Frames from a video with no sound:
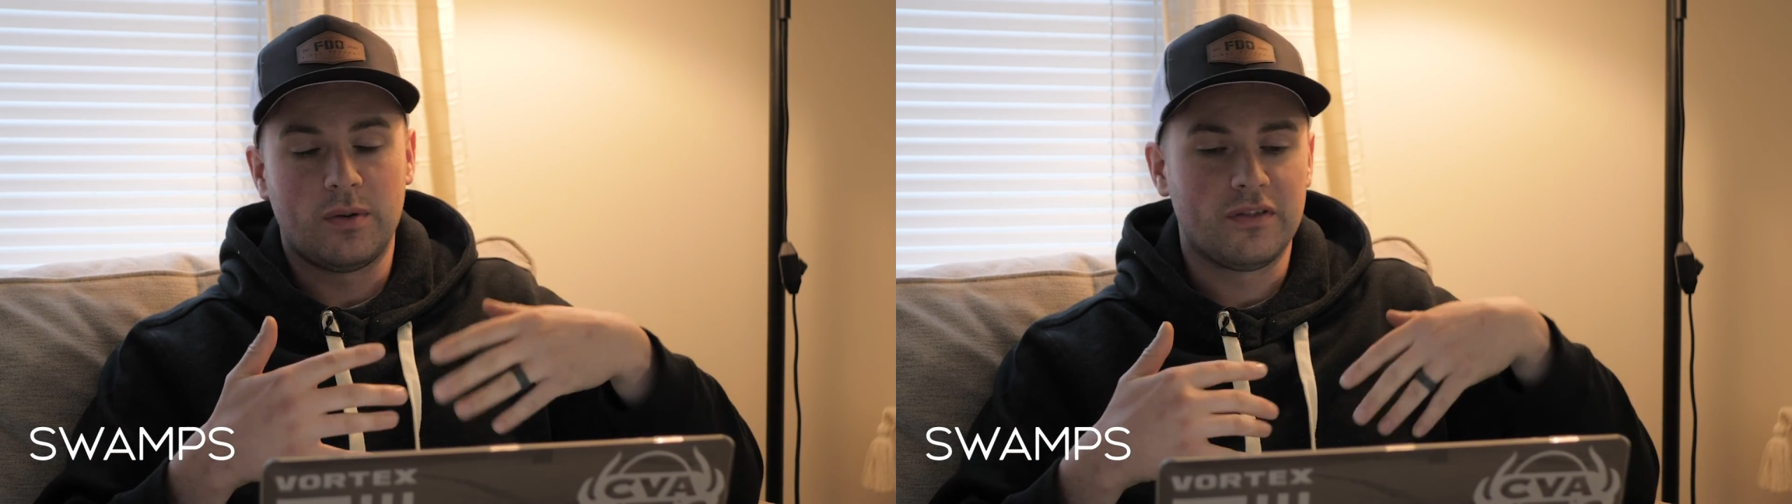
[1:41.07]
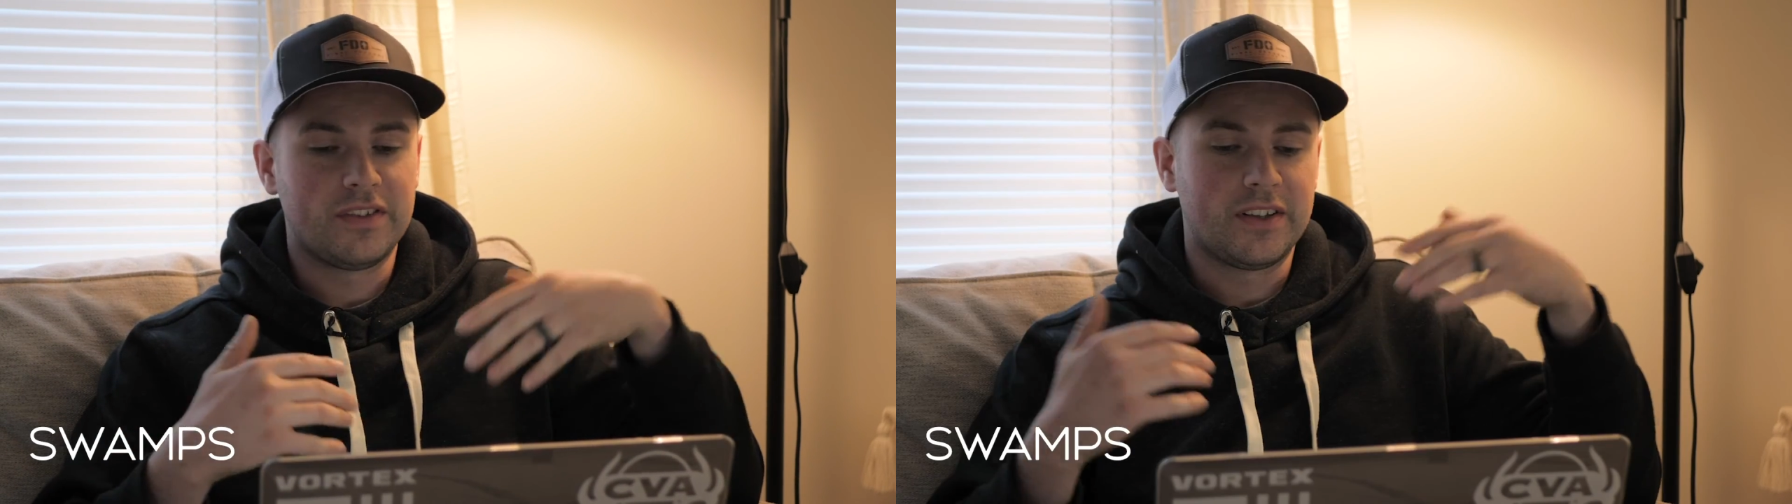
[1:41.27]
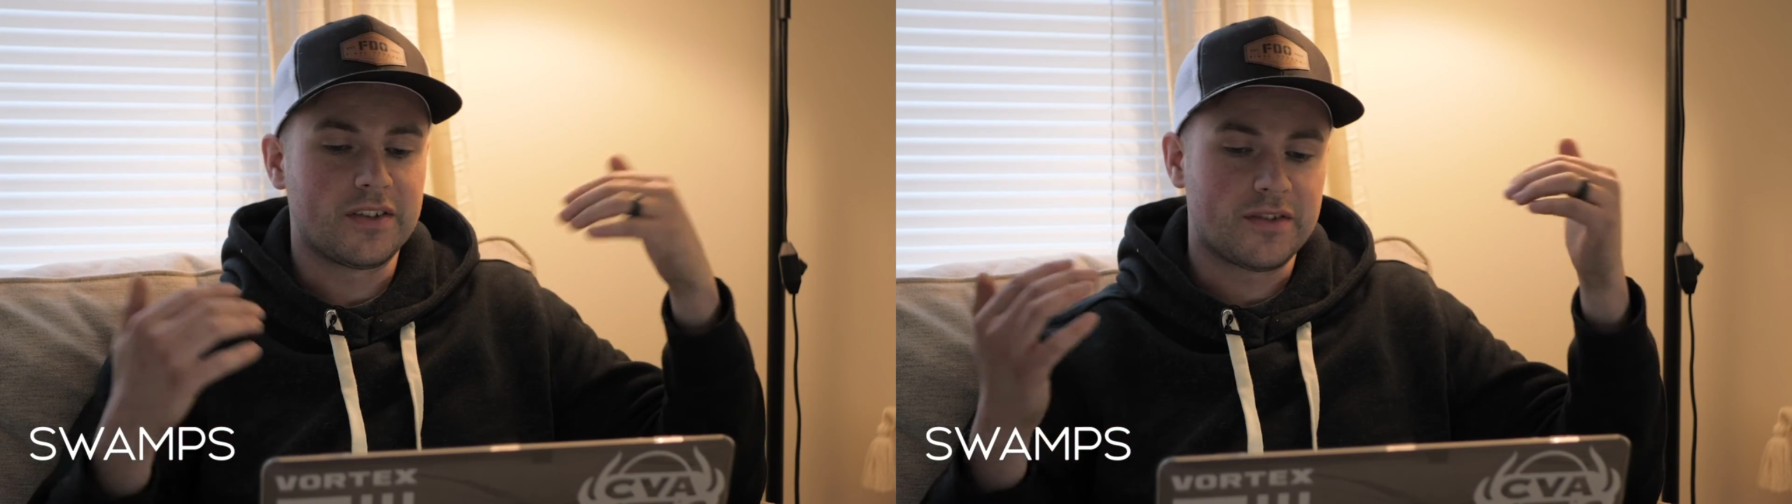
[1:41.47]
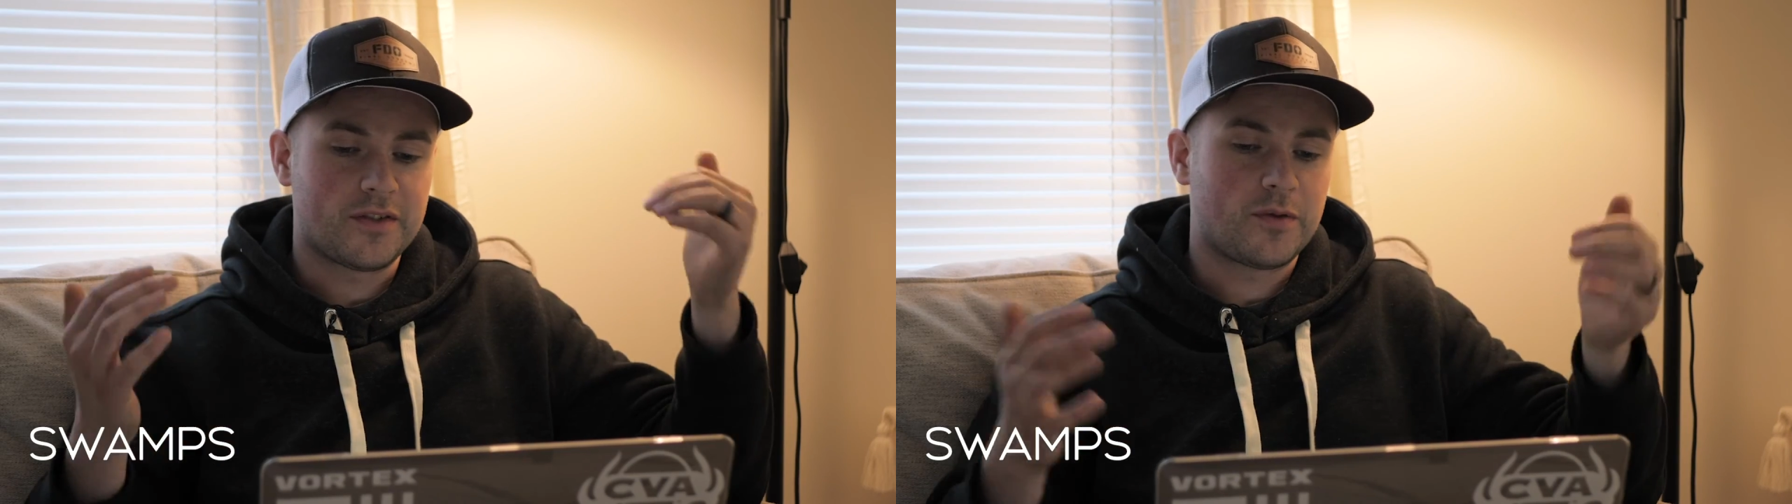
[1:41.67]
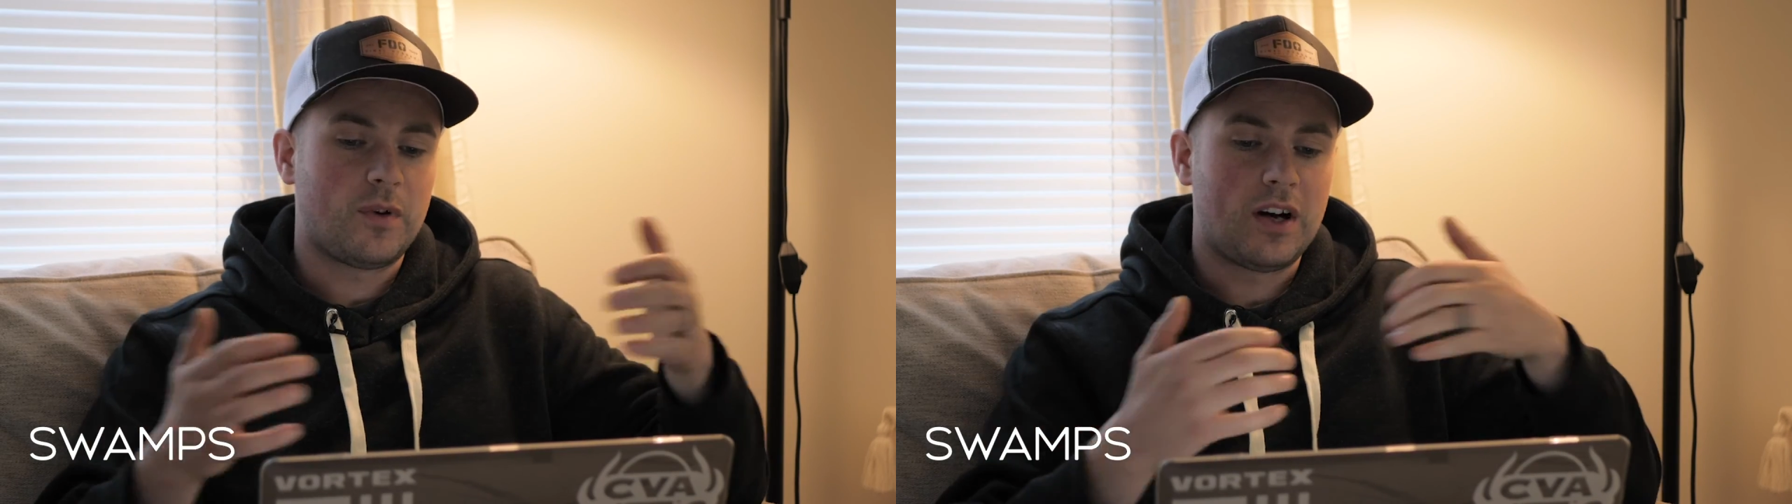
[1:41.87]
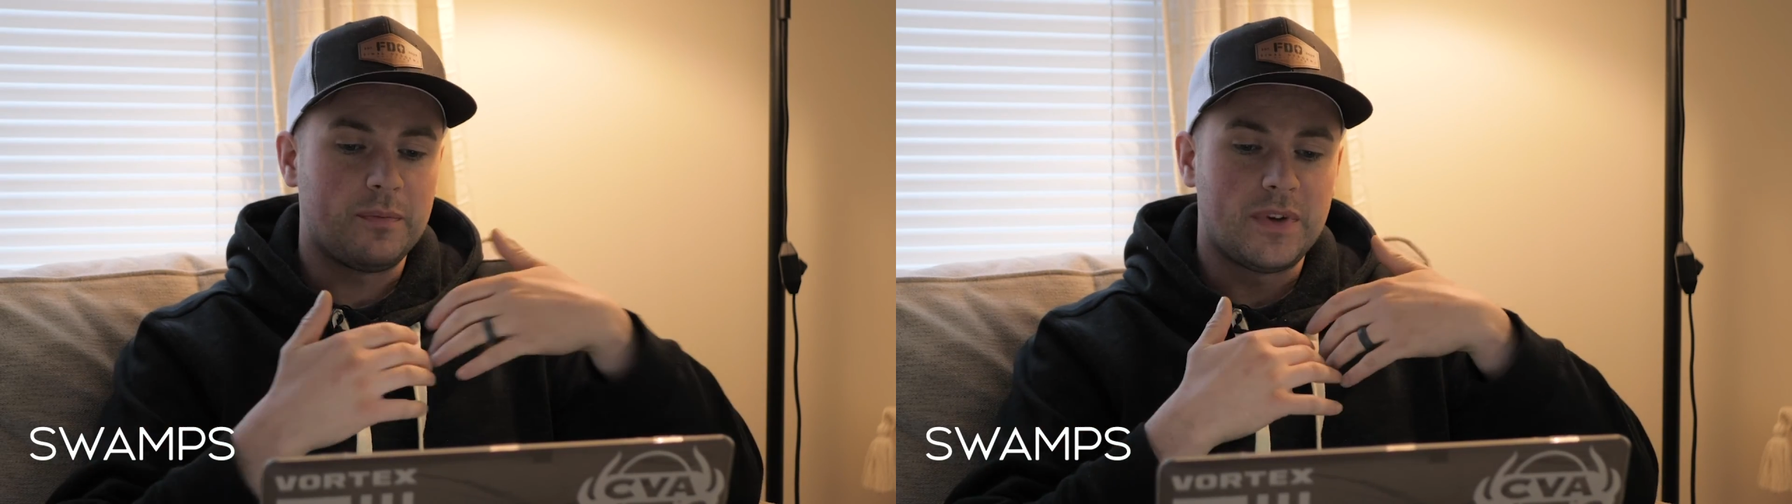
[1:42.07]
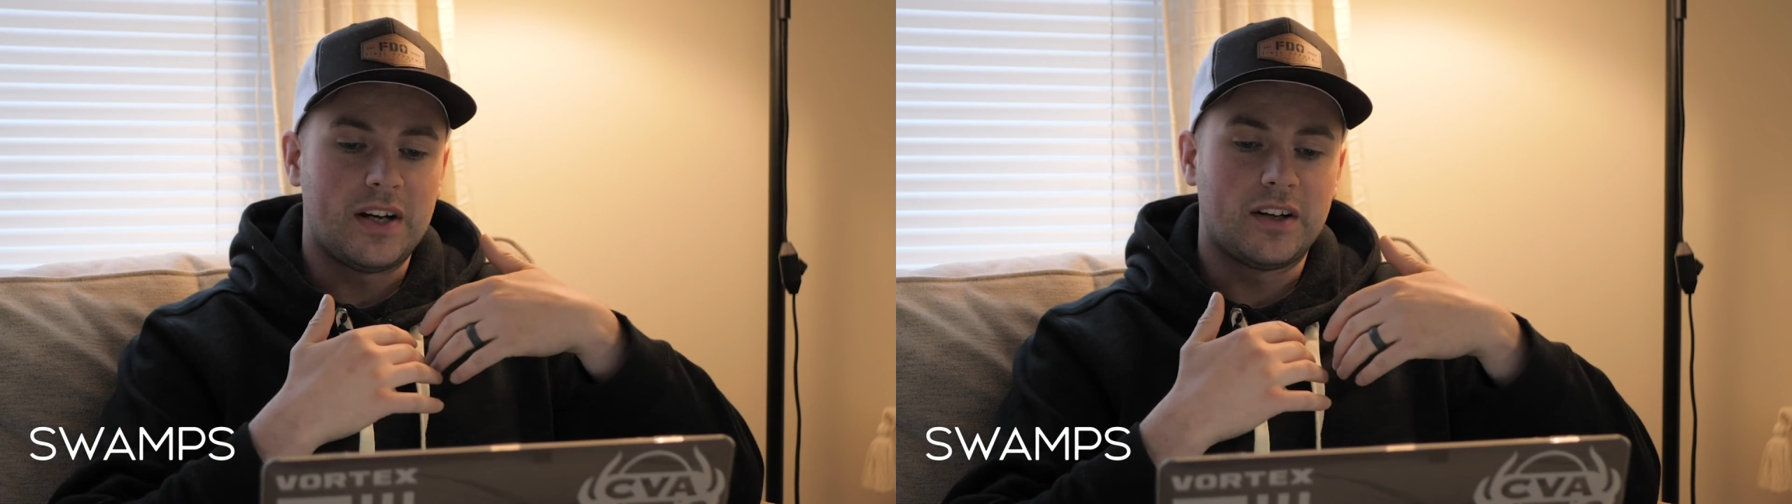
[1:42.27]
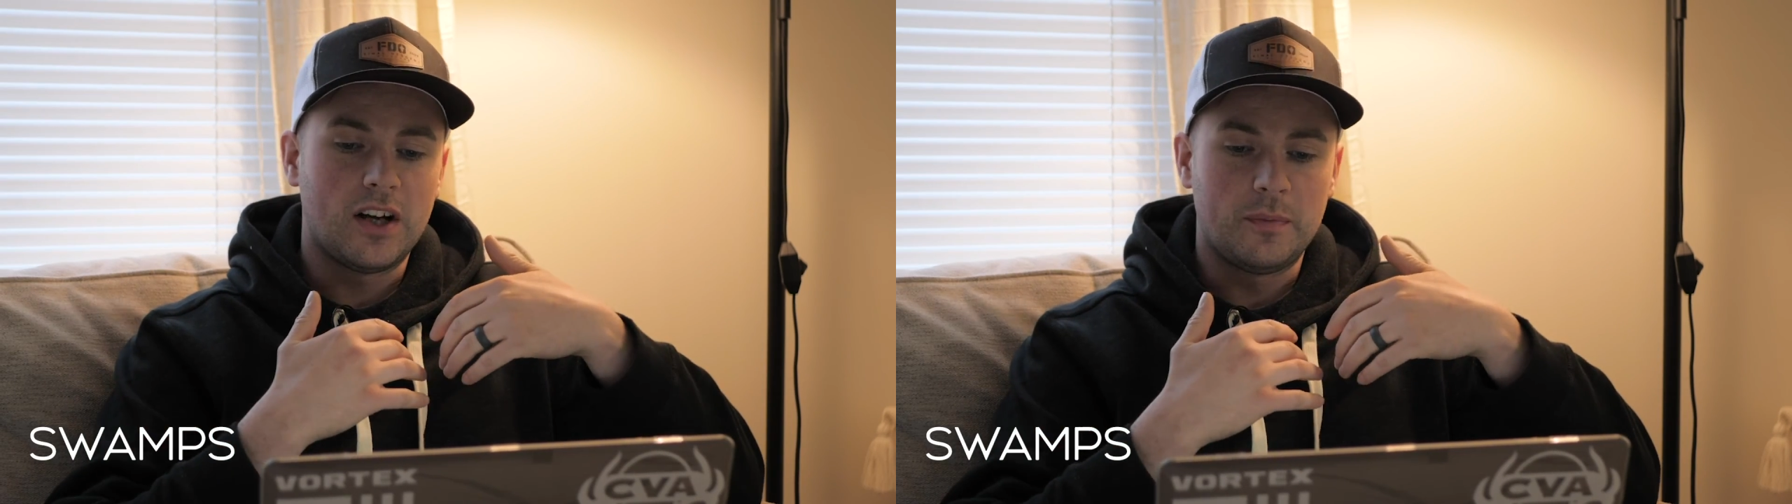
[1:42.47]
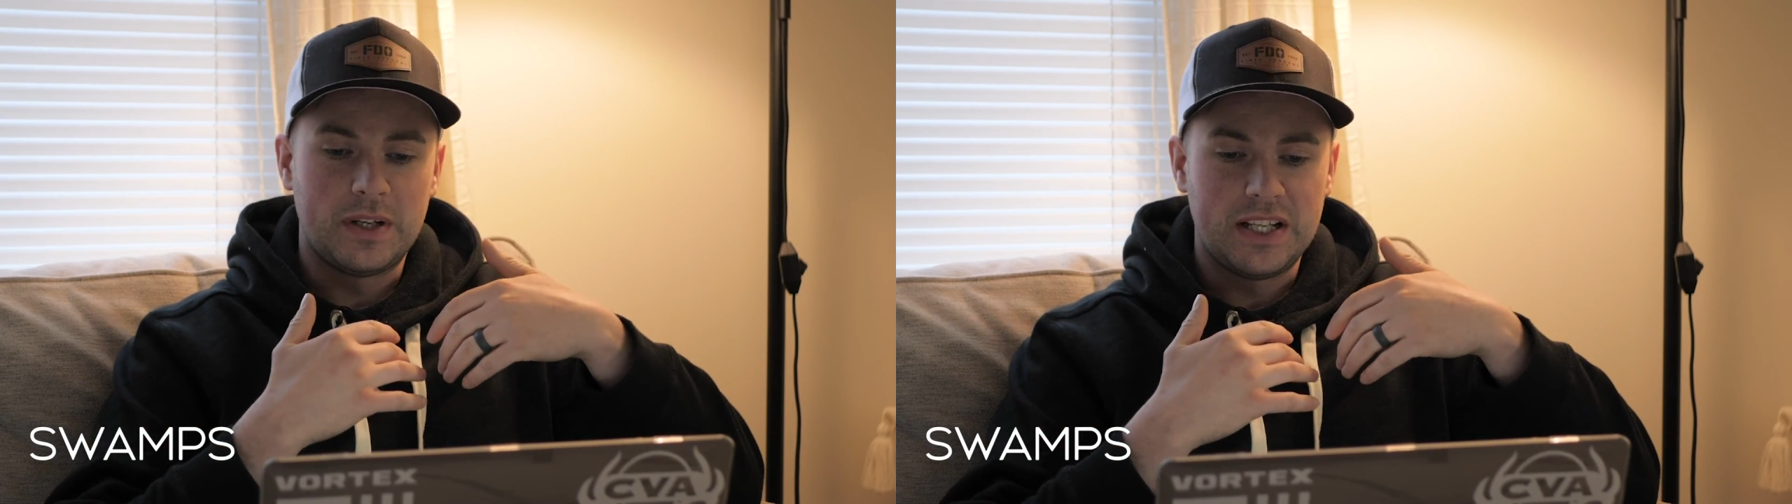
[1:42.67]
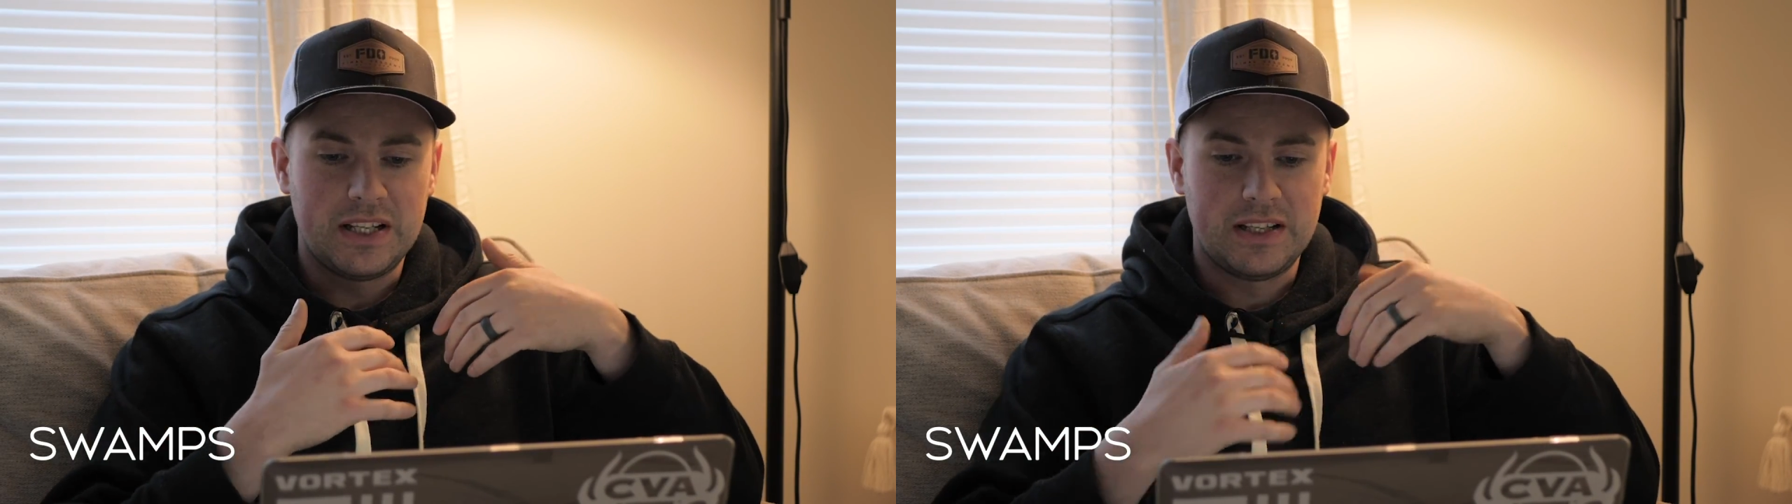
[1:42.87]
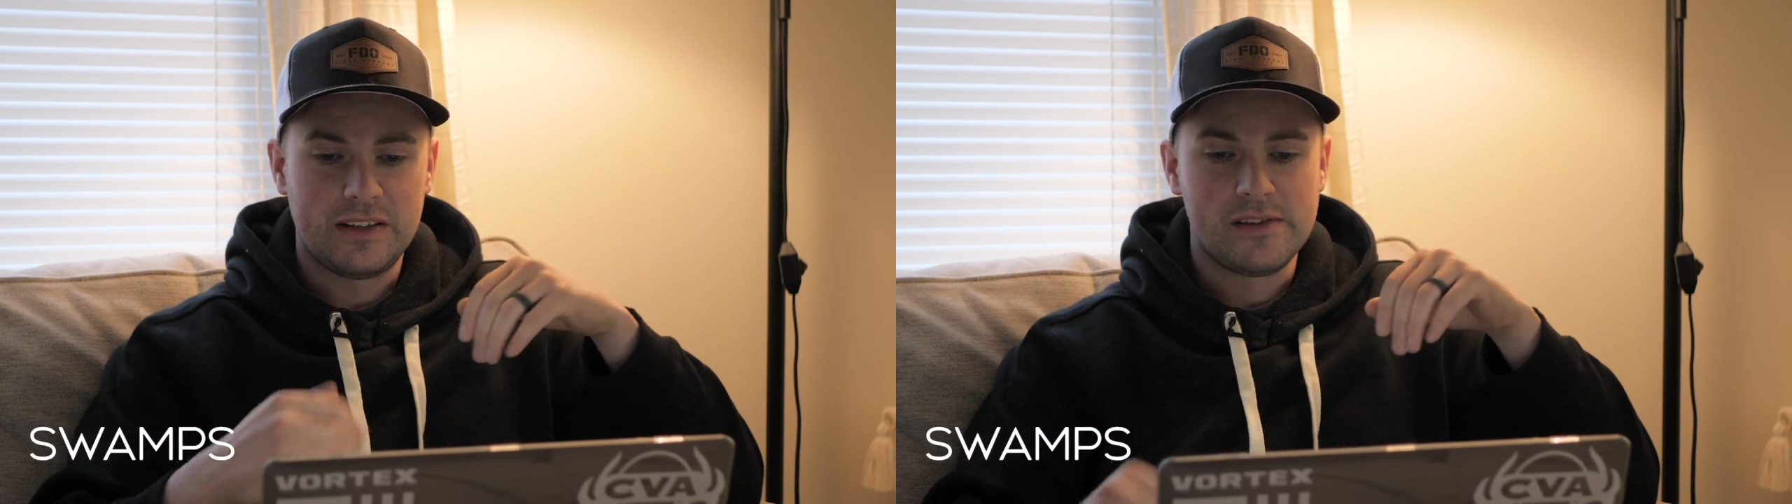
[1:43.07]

or fingers of swamp that are coming in.